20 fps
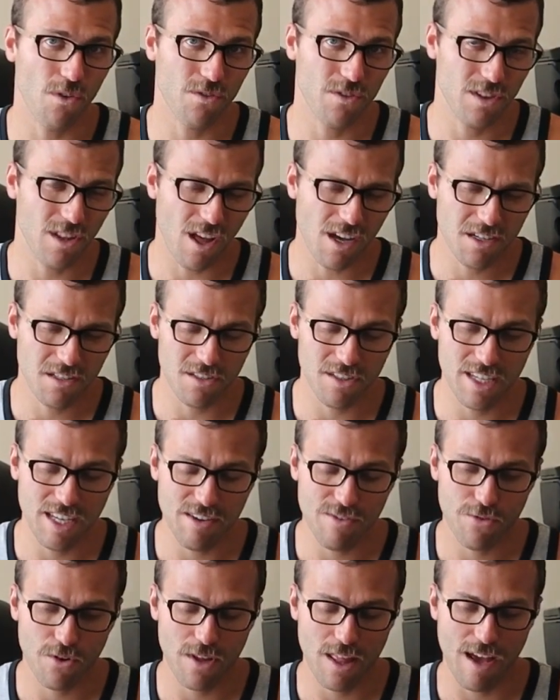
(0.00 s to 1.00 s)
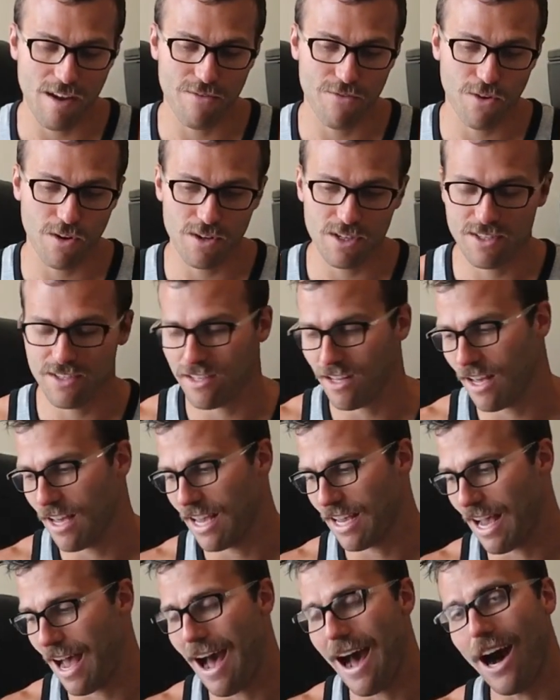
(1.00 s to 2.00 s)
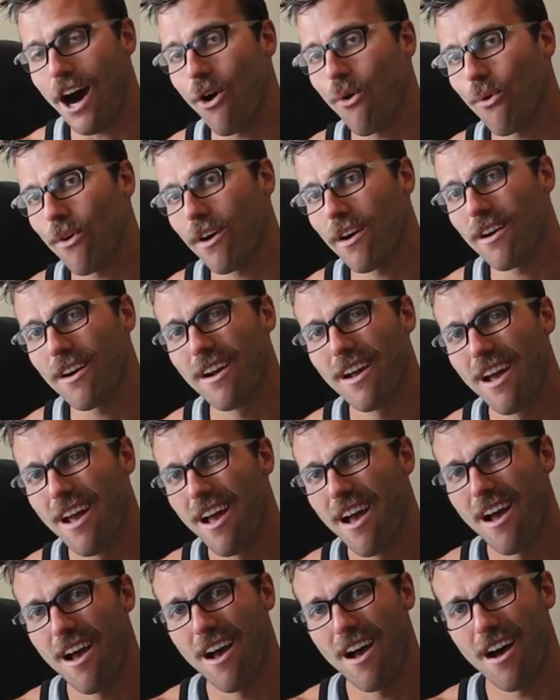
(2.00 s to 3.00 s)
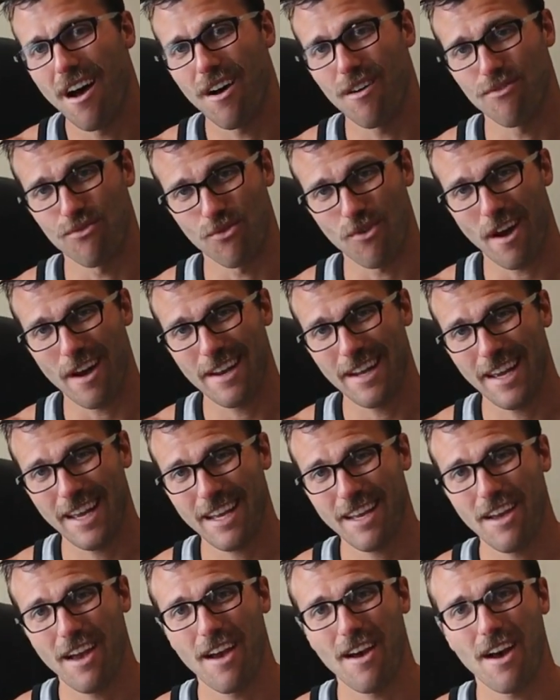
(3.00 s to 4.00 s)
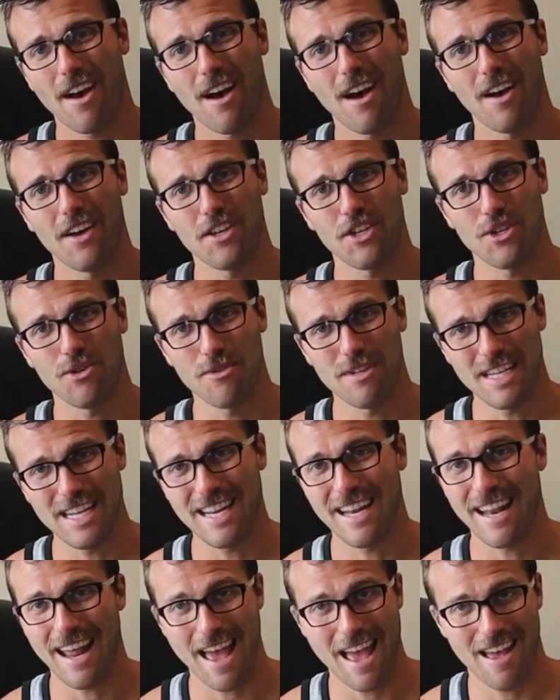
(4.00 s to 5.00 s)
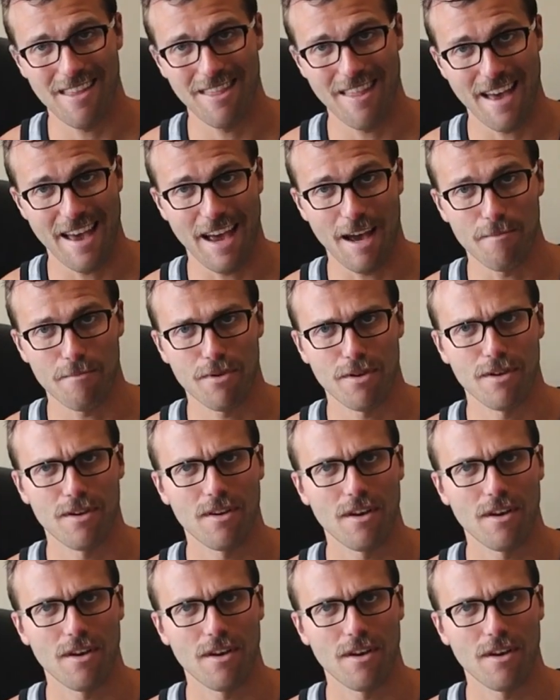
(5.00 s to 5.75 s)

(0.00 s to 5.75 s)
luckily for that first like hour of running, you needed a headlamp.